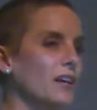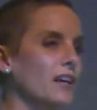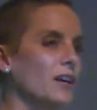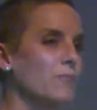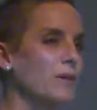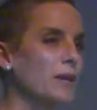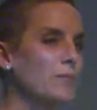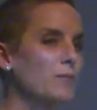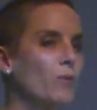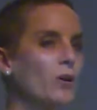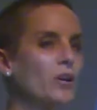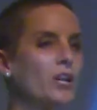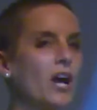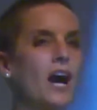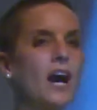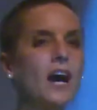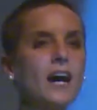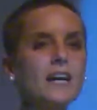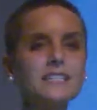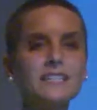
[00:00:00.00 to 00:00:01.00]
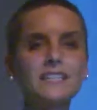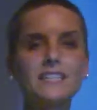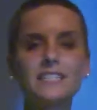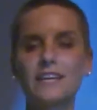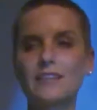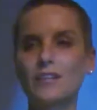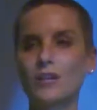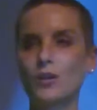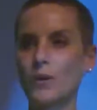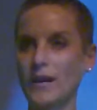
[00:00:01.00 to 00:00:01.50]
people want to ask each
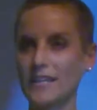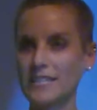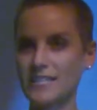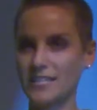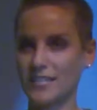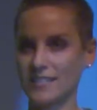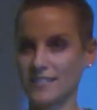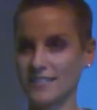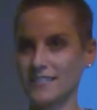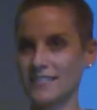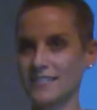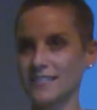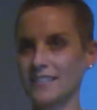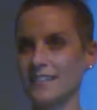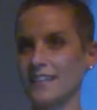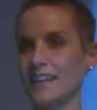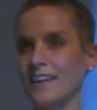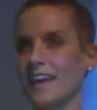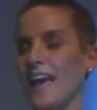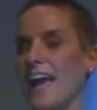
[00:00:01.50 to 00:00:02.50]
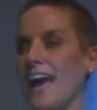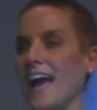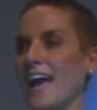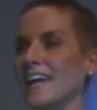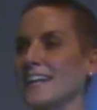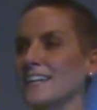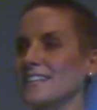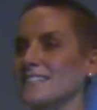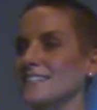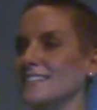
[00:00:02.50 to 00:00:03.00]
other questions
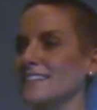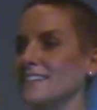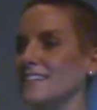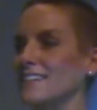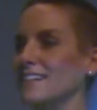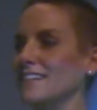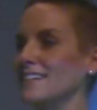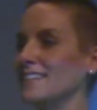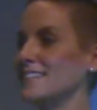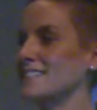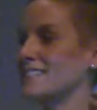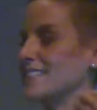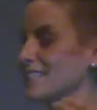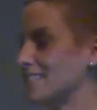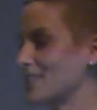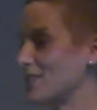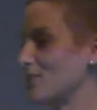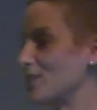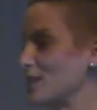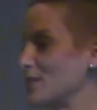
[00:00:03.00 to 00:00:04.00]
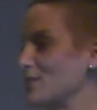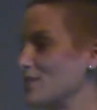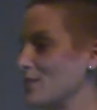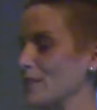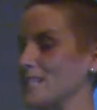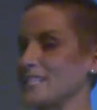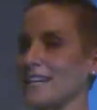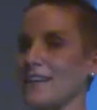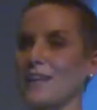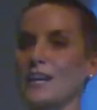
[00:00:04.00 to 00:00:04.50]
and sit across from
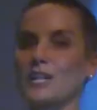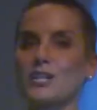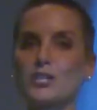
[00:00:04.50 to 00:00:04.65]
each other and